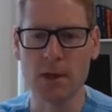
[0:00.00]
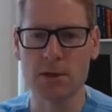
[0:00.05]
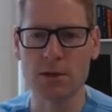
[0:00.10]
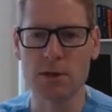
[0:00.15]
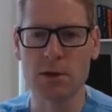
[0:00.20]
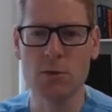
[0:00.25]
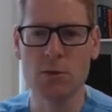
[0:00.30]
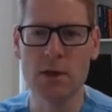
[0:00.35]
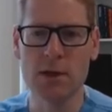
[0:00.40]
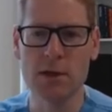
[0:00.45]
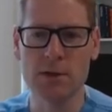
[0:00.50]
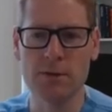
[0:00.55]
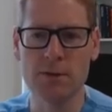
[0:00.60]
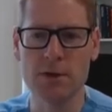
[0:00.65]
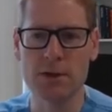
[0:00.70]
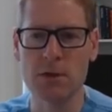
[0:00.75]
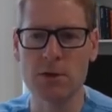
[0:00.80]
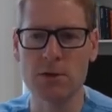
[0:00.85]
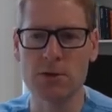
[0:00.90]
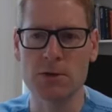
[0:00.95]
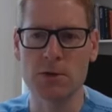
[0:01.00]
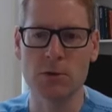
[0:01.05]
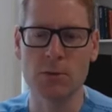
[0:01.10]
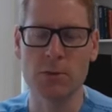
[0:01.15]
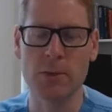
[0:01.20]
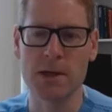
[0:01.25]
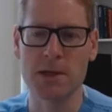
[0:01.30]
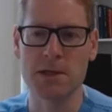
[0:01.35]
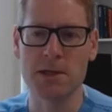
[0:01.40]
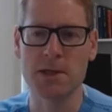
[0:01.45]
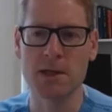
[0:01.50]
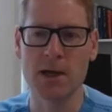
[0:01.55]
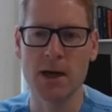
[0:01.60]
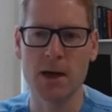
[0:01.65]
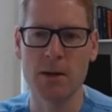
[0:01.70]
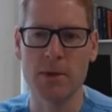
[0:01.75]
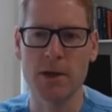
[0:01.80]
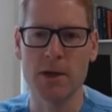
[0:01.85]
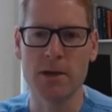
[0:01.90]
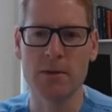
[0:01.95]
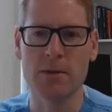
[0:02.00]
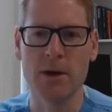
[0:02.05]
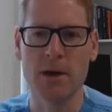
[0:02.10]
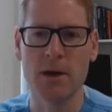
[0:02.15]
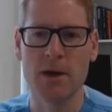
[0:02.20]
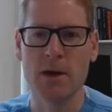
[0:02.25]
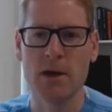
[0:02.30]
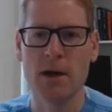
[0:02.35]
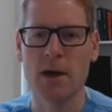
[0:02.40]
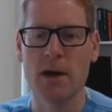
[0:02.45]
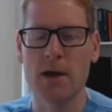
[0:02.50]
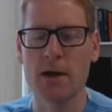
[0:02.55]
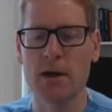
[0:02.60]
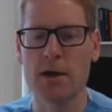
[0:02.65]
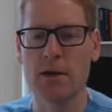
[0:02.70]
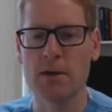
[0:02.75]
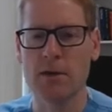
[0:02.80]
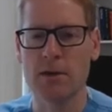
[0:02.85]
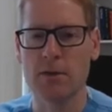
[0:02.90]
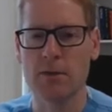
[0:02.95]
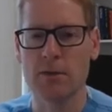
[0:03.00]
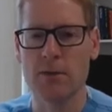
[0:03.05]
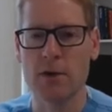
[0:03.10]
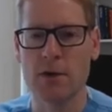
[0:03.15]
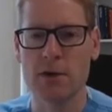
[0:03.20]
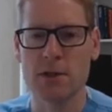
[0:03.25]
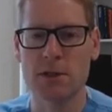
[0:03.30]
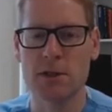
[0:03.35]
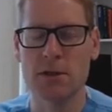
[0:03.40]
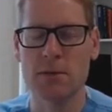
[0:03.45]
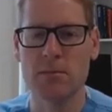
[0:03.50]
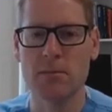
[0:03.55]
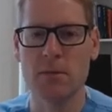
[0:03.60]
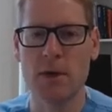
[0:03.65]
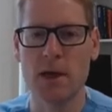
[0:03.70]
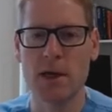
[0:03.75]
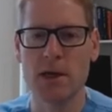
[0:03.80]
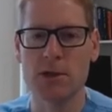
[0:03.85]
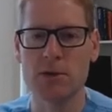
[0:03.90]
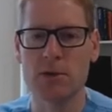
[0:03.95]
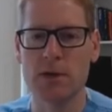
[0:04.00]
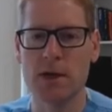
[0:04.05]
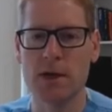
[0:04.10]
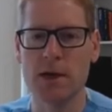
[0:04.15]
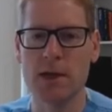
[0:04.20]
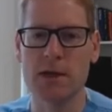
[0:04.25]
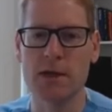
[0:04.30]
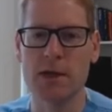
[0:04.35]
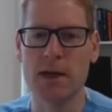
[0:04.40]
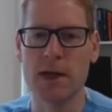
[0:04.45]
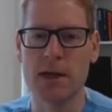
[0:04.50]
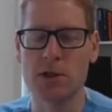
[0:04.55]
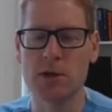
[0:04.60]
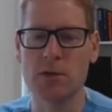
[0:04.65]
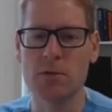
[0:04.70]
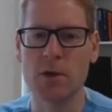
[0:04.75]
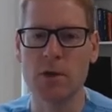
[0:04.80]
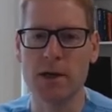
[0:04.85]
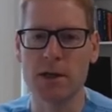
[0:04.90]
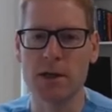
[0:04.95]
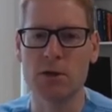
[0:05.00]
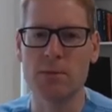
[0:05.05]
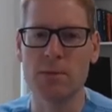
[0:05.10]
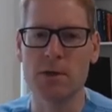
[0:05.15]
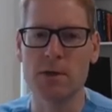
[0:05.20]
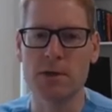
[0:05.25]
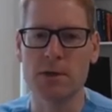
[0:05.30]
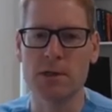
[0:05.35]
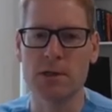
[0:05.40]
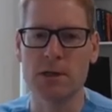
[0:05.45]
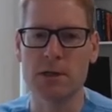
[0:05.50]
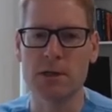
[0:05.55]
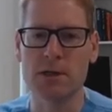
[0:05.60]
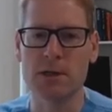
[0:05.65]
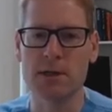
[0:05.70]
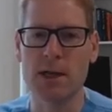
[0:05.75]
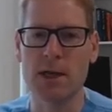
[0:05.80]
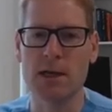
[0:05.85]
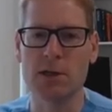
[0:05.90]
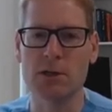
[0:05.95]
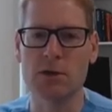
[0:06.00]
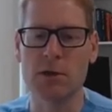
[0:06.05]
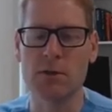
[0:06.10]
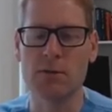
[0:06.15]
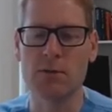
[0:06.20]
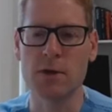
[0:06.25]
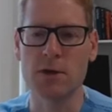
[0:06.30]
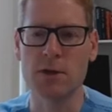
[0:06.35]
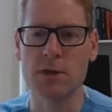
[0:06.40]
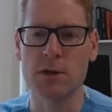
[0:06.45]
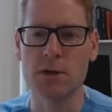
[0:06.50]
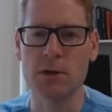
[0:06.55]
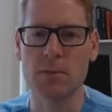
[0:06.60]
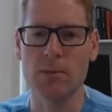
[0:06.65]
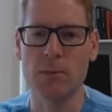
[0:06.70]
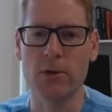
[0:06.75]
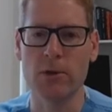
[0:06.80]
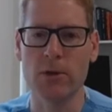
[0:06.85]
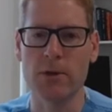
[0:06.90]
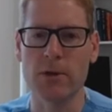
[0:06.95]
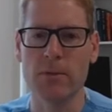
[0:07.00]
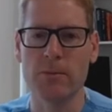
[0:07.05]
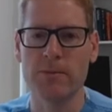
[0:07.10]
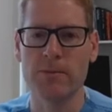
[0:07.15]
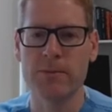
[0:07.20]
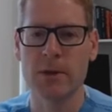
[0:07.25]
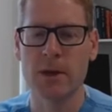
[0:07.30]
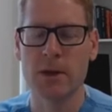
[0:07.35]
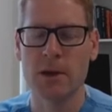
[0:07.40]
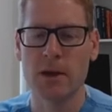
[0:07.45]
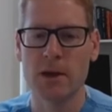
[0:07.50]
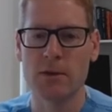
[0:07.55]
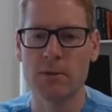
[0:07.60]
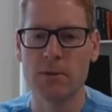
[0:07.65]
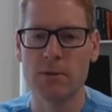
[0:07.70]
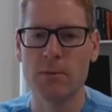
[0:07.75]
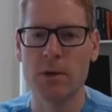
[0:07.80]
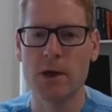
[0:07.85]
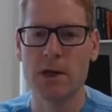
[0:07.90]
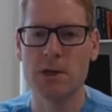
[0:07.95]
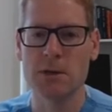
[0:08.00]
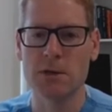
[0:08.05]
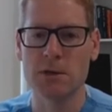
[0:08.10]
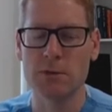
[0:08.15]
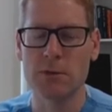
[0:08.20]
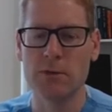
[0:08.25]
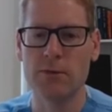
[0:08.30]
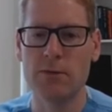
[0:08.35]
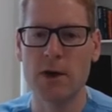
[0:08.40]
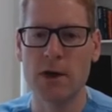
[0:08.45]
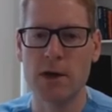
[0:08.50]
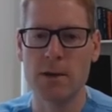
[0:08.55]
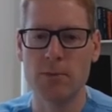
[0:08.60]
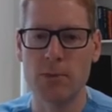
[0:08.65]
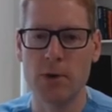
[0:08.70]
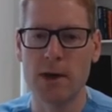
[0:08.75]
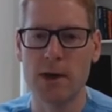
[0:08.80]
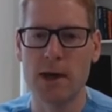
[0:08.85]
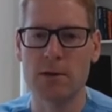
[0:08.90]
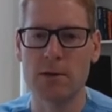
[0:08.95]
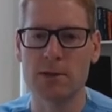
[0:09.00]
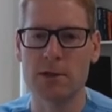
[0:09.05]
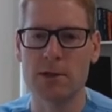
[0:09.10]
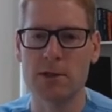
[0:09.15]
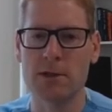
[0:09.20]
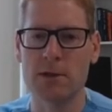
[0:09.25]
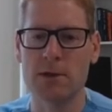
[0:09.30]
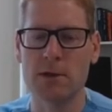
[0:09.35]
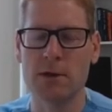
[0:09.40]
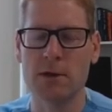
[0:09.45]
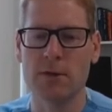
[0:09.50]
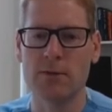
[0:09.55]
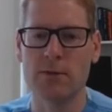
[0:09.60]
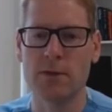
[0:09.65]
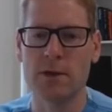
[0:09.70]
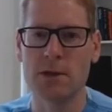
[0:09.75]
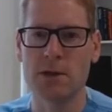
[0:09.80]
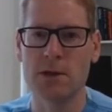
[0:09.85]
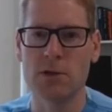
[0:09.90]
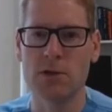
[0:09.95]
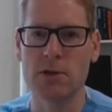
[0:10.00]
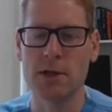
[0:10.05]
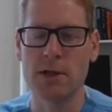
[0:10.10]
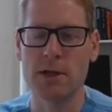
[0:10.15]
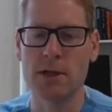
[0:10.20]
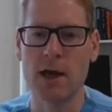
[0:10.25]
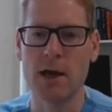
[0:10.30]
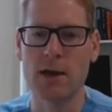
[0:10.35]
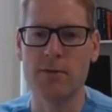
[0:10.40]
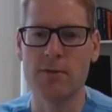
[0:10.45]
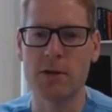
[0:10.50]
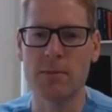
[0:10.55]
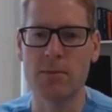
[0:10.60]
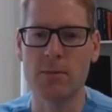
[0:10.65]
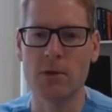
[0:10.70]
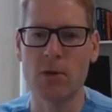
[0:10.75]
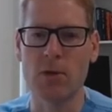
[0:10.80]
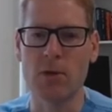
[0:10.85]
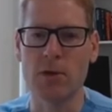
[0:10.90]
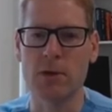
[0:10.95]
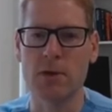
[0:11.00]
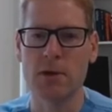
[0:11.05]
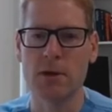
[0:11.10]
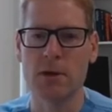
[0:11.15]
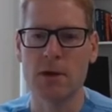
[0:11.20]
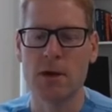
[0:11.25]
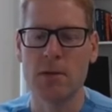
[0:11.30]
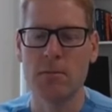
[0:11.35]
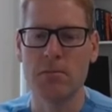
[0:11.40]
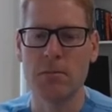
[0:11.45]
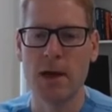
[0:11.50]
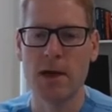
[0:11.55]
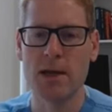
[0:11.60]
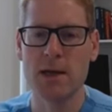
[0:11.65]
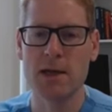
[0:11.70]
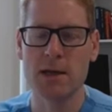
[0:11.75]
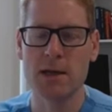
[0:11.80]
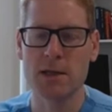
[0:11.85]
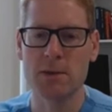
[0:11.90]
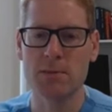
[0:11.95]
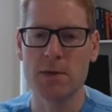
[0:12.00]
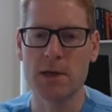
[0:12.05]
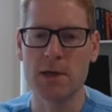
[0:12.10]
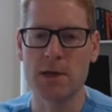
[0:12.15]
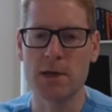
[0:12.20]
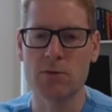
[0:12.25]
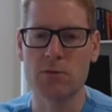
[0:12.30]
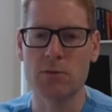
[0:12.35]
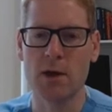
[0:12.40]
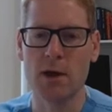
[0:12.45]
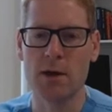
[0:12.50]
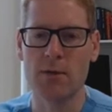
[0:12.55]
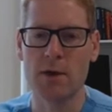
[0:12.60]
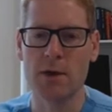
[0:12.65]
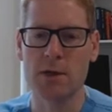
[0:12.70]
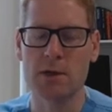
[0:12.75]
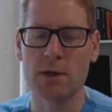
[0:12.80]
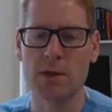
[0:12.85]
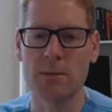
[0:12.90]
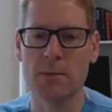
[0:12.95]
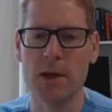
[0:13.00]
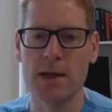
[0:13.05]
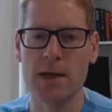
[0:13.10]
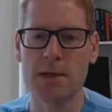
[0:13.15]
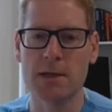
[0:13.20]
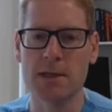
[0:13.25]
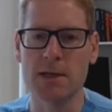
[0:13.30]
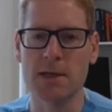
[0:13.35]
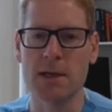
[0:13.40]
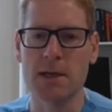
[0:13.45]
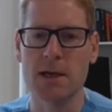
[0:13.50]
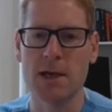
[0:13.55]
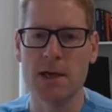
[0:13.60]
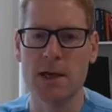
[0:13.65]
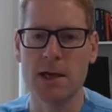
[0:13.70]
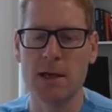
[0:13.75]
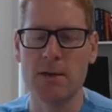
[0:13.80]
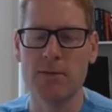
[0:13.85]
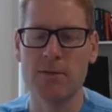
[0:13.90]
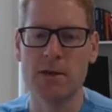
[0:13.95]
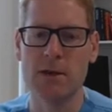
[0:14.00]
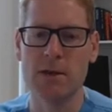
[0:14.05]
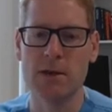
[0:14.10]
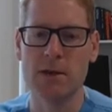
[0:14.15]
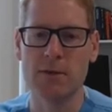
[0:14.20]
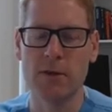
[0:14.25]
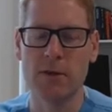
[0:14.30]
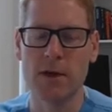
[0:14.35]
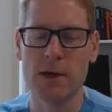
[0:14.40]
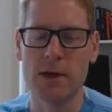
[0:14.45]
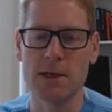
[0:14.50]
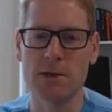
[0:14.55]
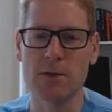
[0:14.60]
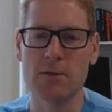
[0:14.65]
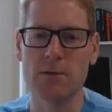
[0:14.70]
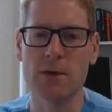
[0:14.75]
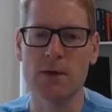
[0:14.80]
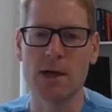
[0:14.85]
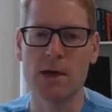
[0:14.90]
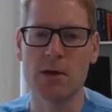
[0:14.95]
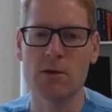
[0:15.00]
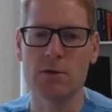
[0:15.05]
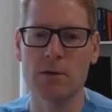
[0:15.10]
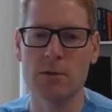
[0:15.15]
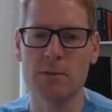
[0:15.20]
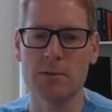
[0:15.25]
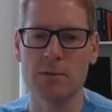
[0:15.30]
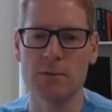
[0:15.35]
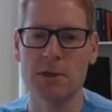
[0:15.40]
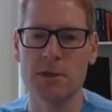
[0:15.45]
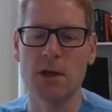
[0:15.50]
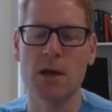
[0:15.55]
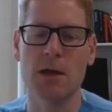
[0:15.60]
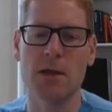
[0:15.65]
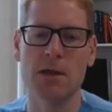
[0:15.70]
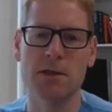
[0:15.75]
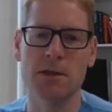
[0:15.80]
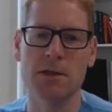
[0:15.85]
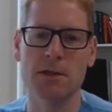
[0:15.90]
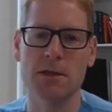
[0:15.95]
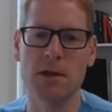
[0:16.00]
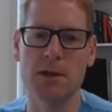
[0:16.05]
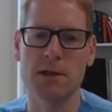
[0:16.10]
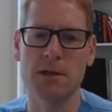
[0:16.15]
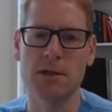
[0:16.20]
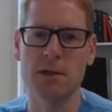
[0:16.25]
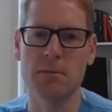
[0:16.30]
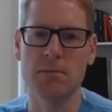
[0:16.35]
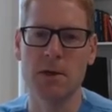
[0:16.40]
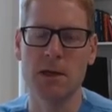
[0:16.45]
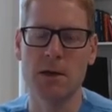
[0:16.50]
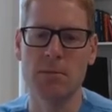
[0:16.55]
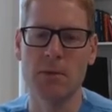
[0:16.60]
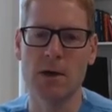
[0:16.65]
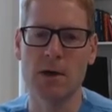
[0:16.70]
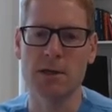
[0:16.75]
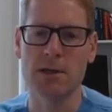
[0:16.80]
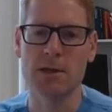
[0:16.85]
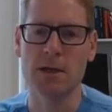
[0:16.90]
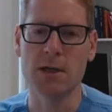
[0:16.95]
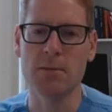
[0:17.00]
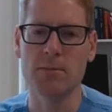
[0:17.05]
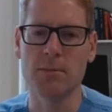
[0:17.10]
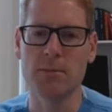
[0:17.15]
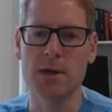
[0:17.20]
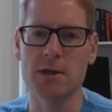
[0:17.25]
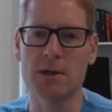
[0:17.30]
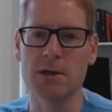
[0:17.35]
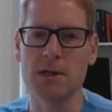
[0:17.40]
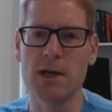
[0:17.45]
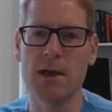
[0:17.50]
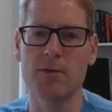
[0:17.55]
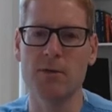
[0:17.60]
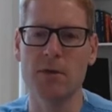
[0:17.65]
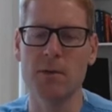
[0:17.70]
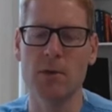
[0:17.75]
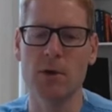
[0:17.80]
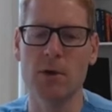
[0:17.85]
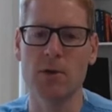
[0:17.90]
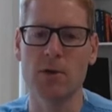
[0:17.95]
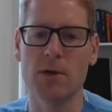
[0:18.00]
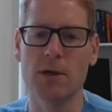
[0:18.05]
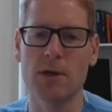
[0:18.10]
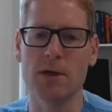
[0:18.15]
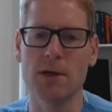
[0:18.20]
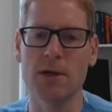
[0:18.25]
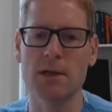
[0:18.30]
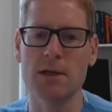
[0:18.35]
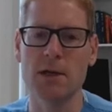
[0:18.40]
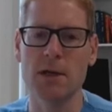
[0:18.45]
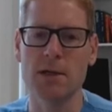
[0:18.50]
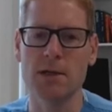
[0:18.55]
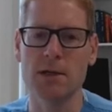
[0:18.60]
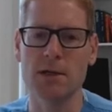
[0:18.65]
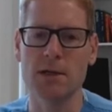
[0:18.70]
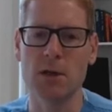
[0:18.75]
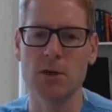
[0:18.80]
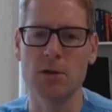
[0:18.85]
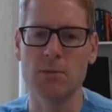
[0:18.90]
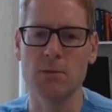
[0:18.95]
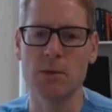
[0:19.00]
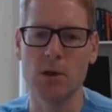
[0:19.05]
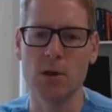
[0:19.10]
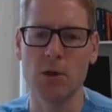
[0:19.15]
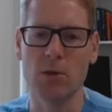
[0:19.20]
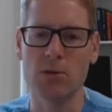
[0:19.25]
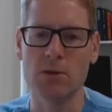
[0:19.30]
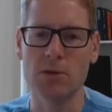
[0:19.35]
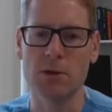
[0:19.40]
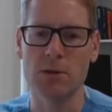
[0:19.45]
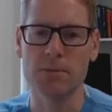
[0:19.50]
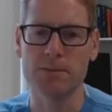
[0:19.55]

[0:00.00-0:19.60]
So where does physiological pacing come in? Uh, the first major indication where it could be considered is atrioventricular block. And patients with very pronounced first degree AV block may experience right ventricular pacing even in the face of algorithms designed to minimize it because the AV block is, is so prolonged.